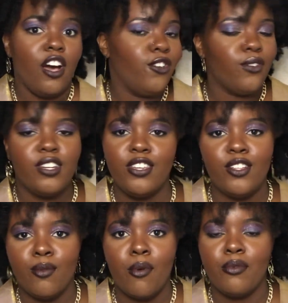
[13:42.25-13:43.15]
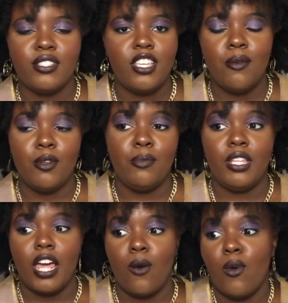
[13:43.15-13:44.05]
Under a neoliberal regime, it'd be
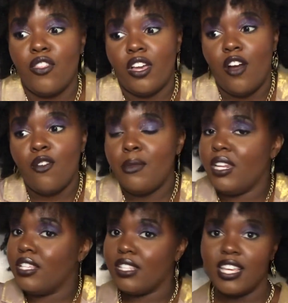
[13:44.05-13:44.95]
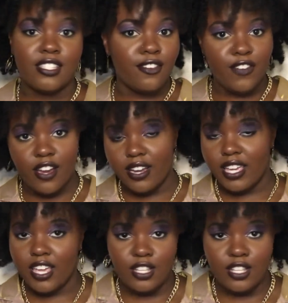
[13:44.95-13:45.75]
like, well, the government is laissez-faire again.